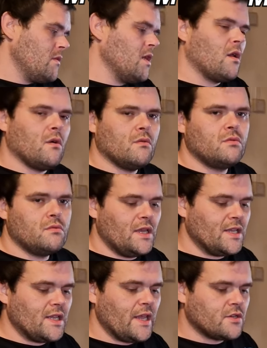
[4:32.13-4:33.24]
you know,
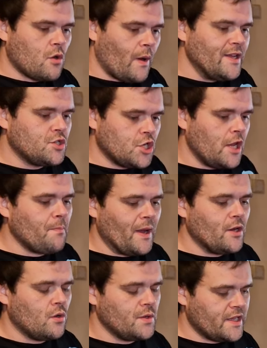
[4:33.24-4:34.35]
it's quite cheap. I
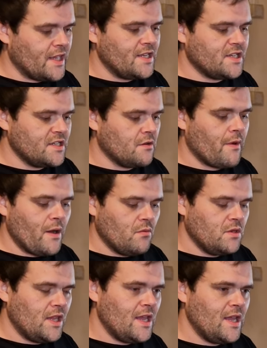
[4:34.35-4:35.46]
know that this is
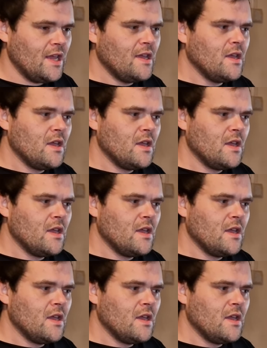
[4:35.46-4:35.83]
around the